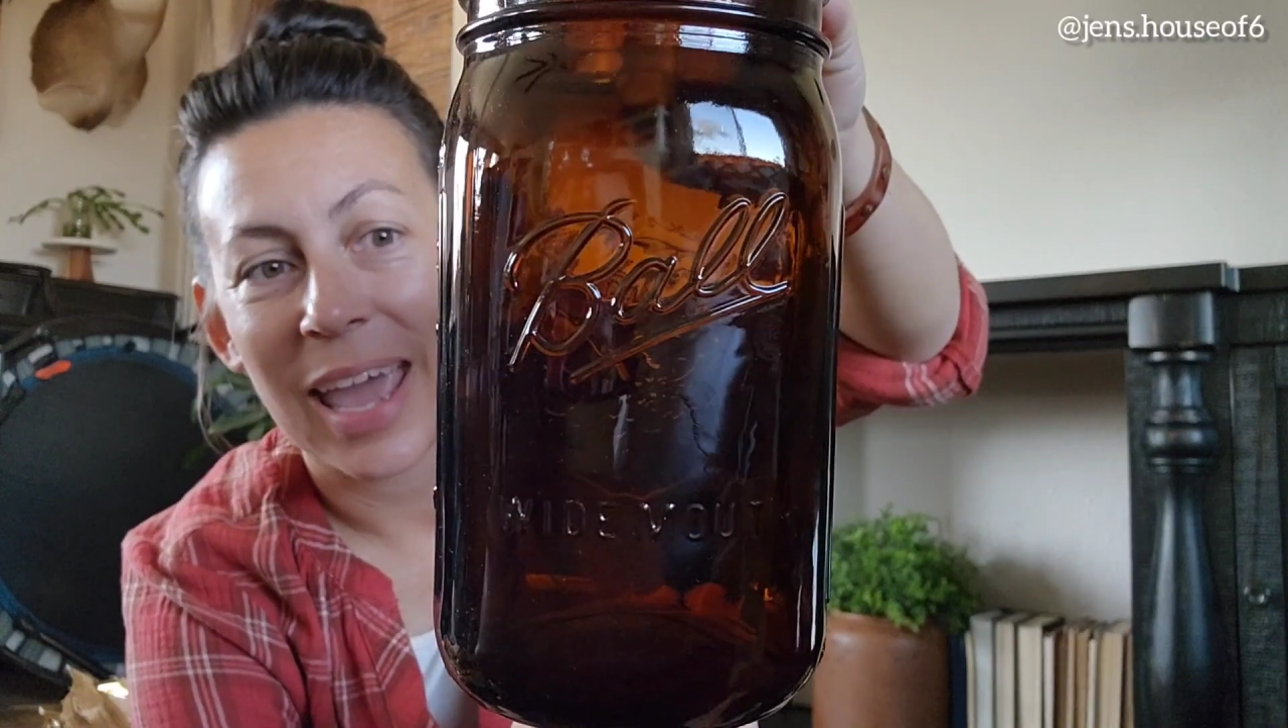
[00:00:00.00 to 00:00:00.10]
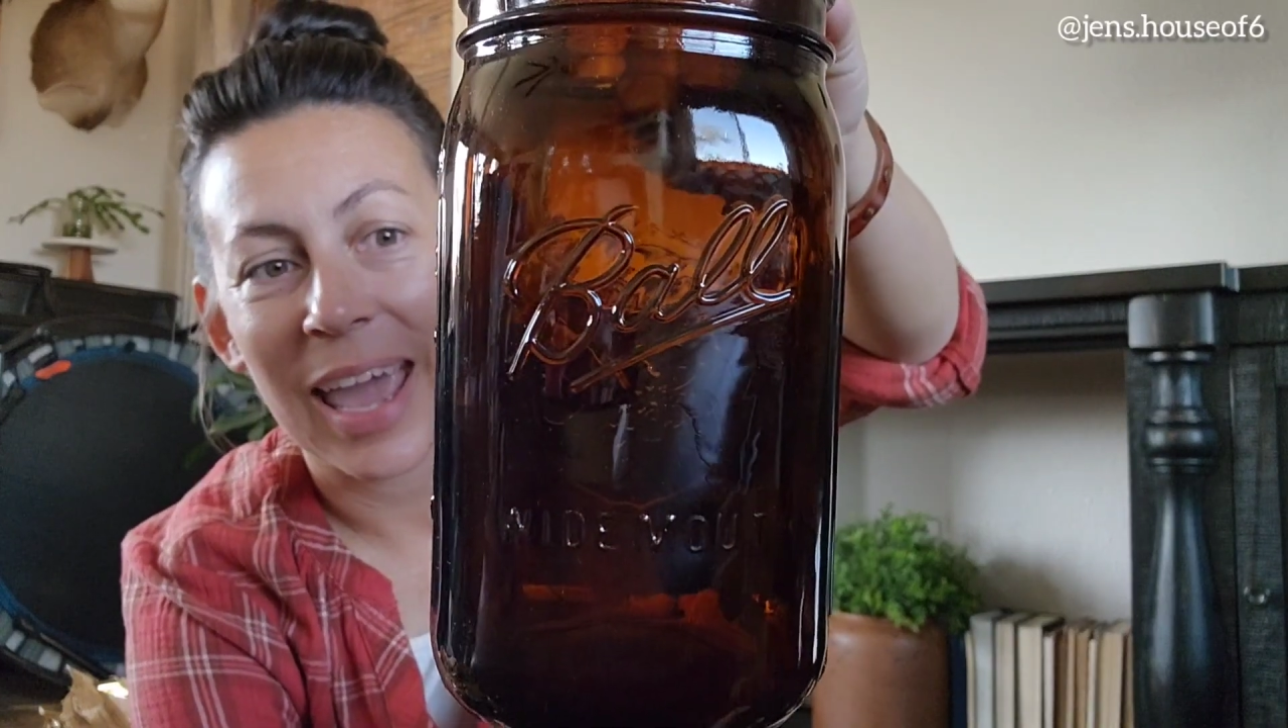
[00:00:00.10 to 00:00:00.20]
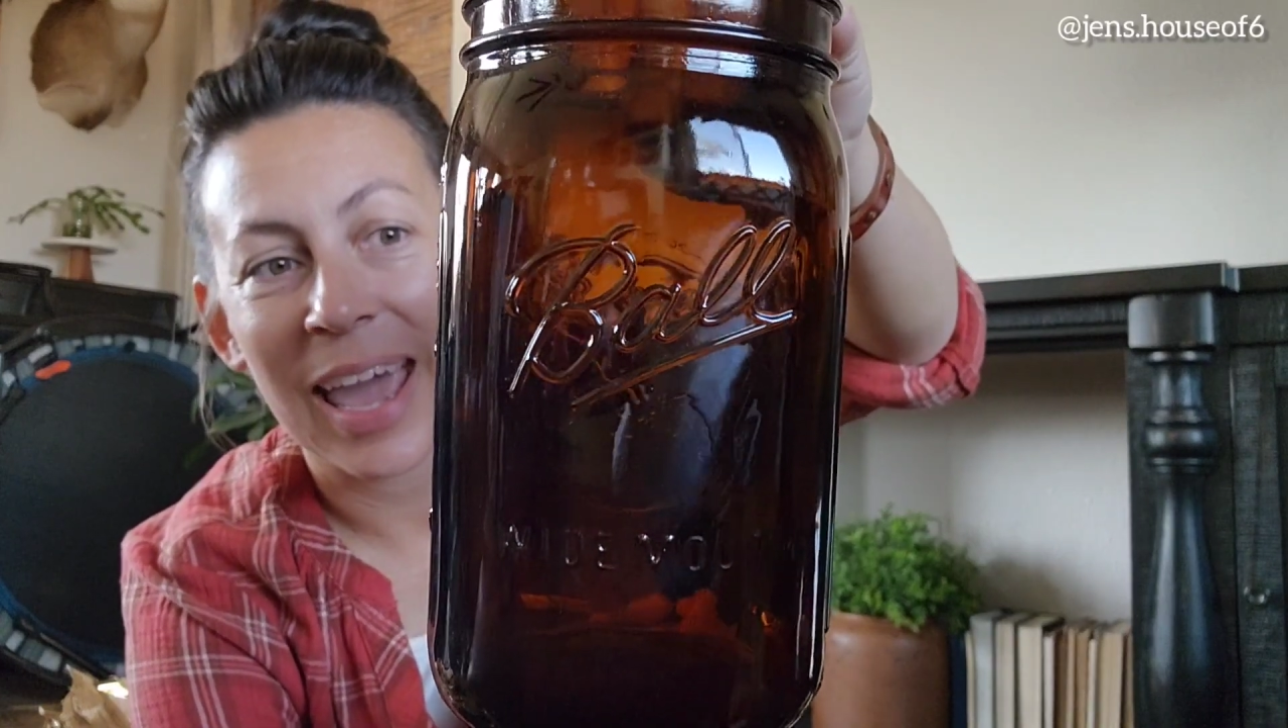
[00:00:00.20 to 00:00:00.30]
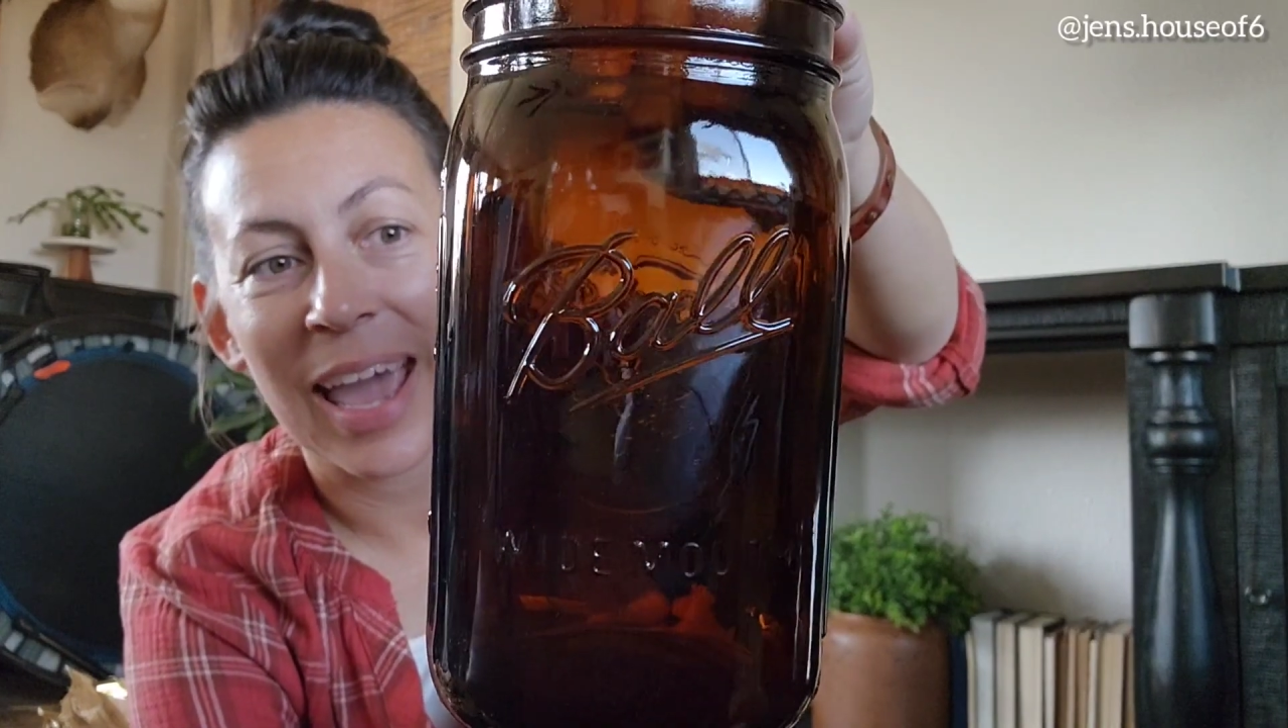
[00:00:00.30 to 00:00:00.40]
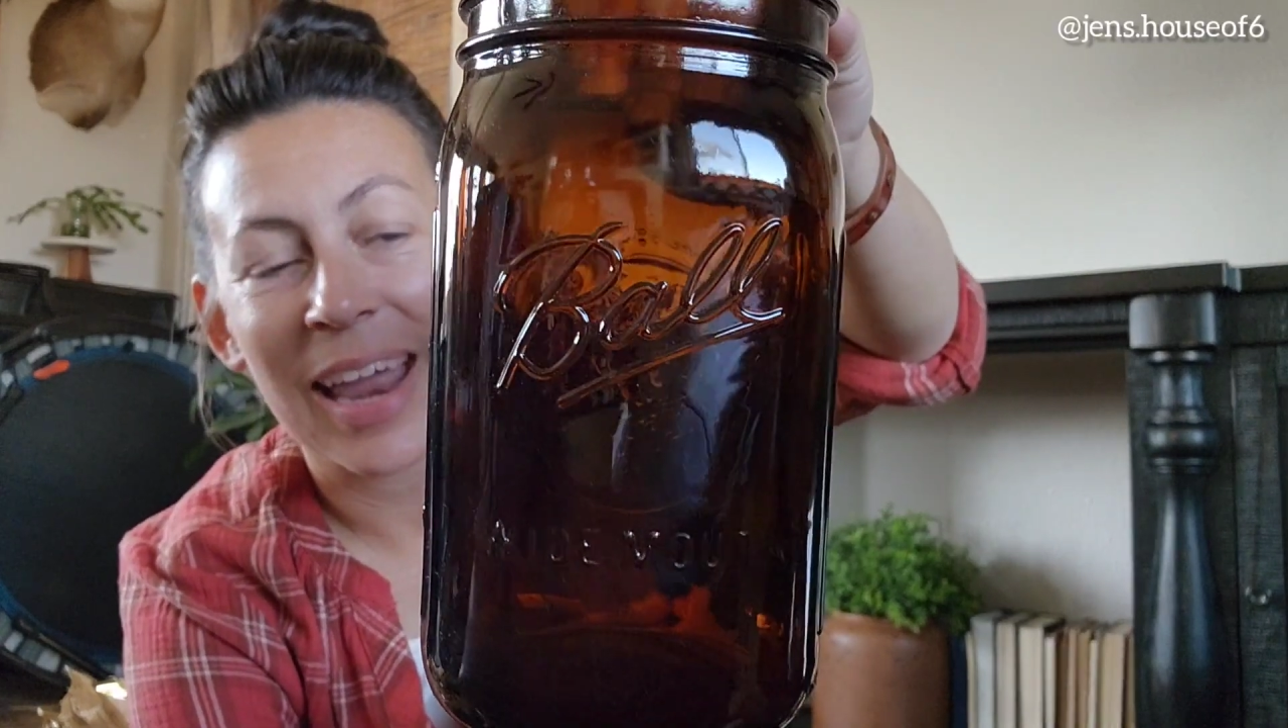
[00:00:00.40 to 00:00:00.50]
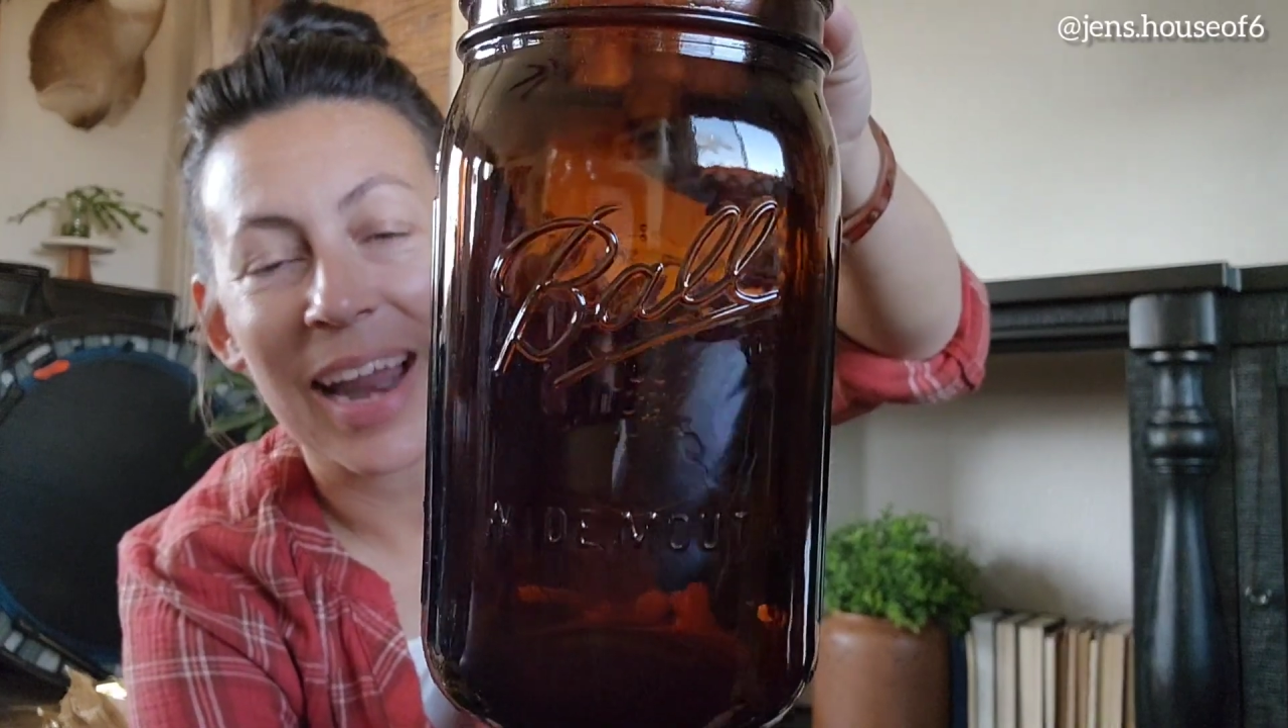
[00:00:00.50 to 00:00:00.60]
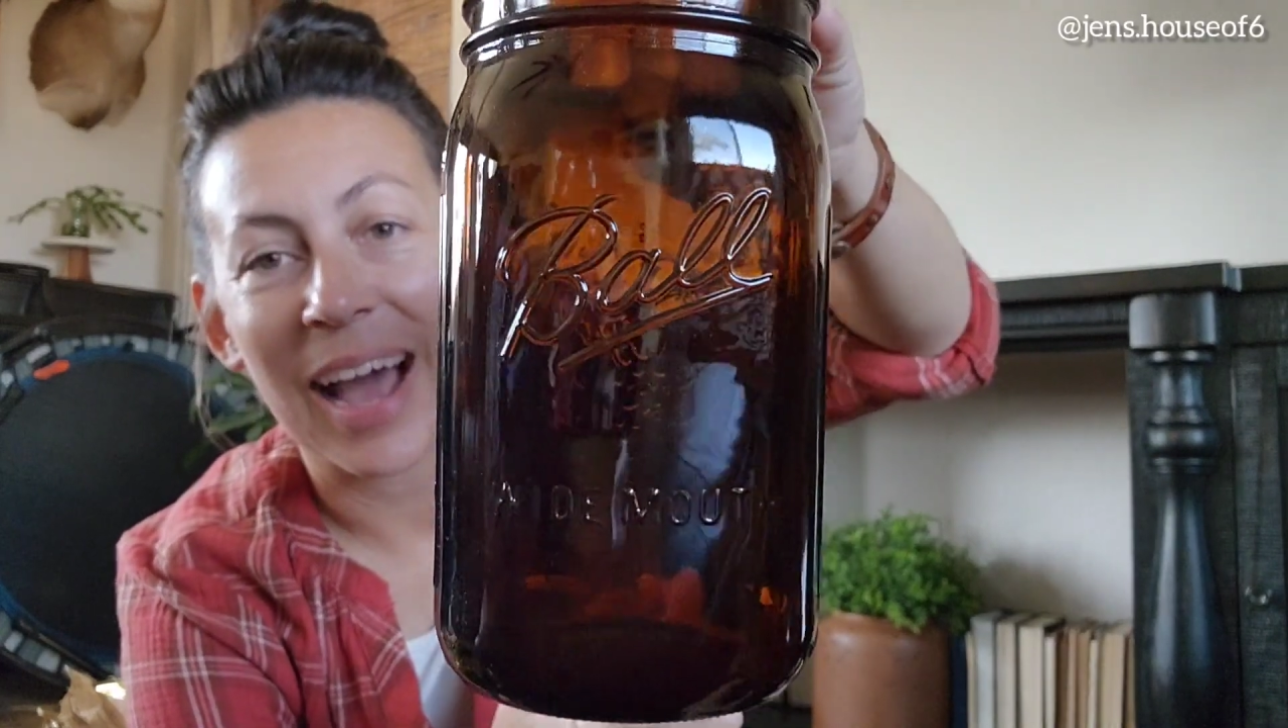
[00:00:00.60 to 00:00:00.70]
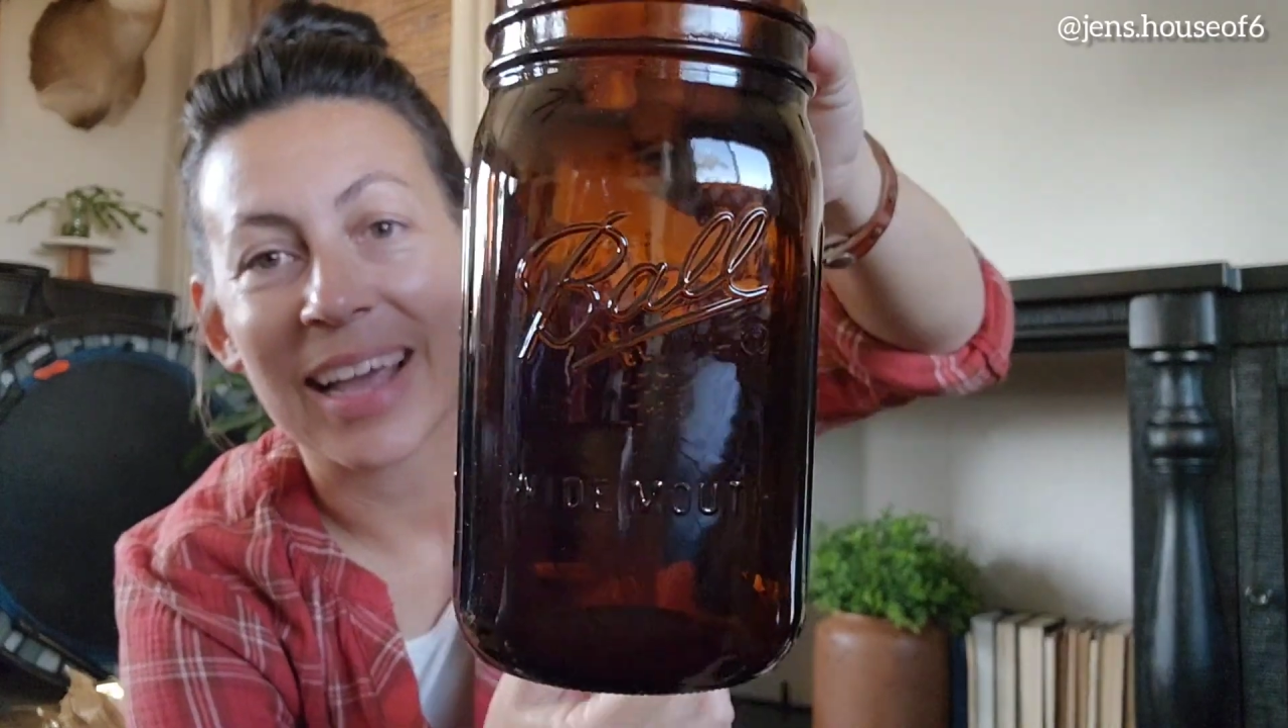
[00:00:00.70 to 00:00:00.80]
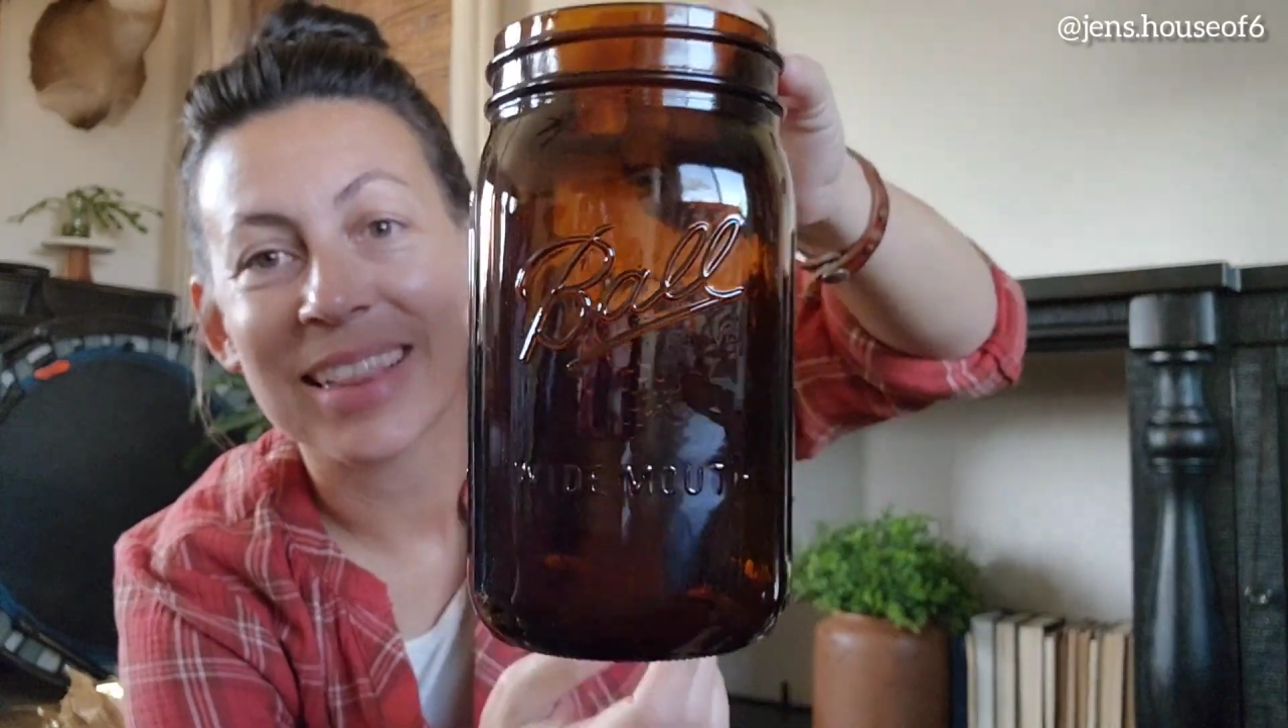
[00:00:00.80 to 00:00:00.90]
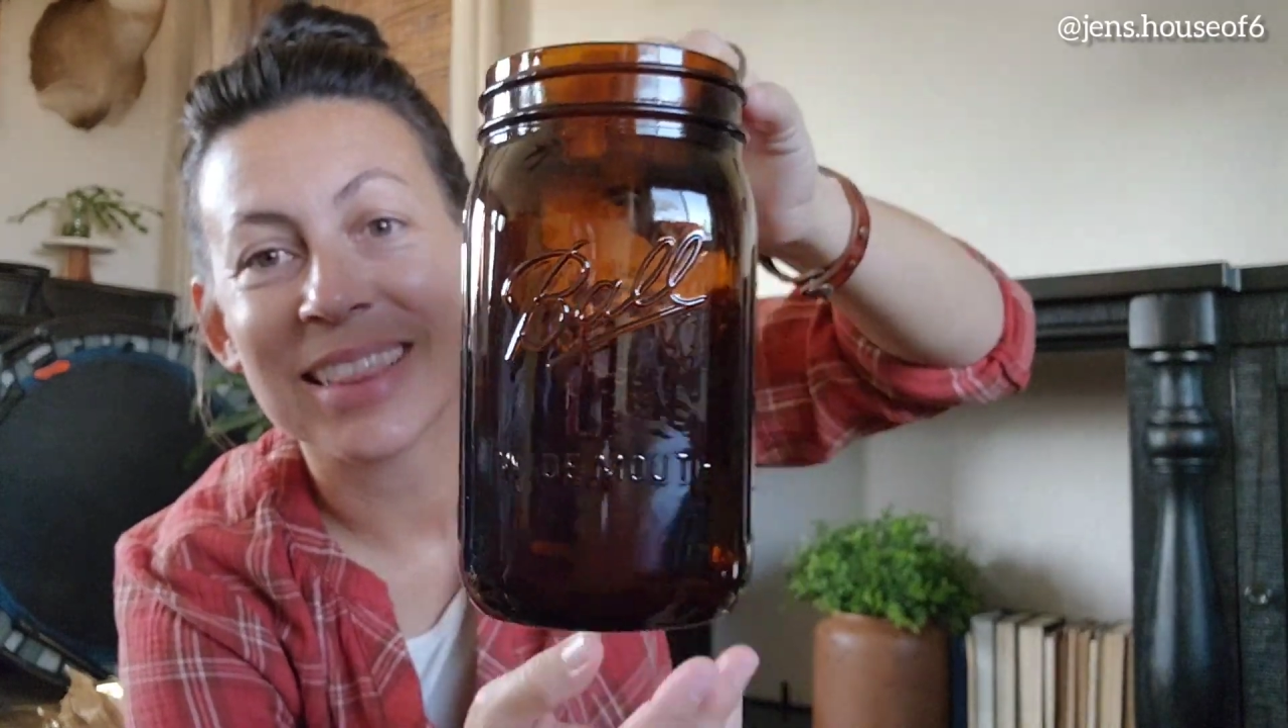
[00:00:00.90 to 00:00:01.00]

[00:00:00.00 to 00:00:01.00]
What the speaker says: And I